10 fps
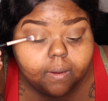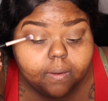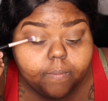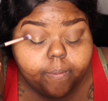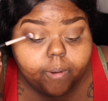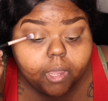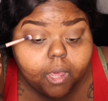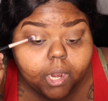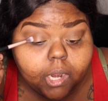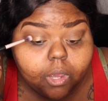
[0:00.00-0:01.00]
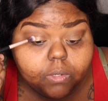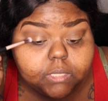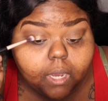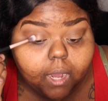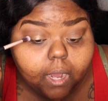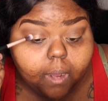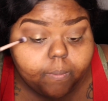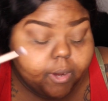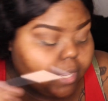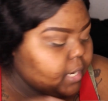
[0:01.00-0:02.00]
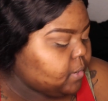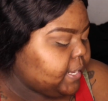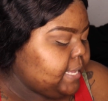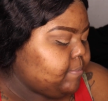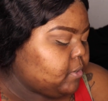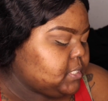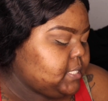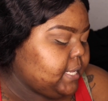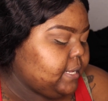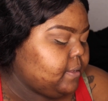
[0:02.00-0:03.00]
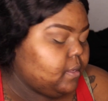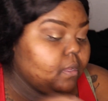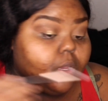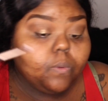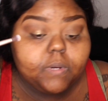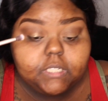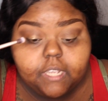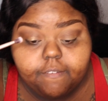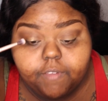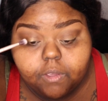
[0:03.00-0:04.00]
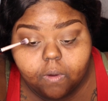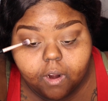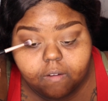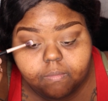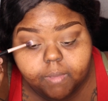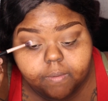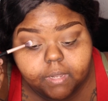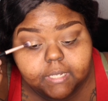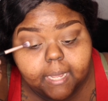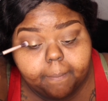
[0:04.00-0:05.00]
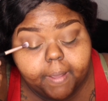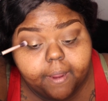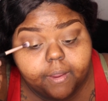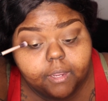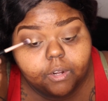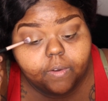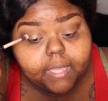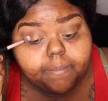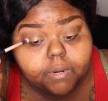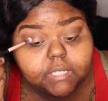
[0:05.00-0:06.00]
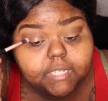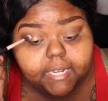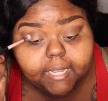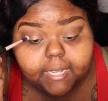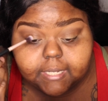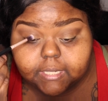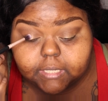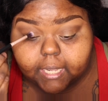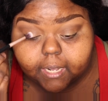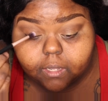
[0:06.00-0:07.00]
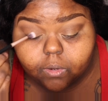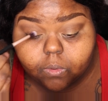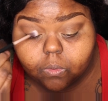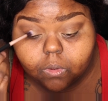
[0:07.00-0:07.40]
we were gonna go to Ybor City, which if you are familiar with the Tampa area, you know what Ybor City is. It's like a little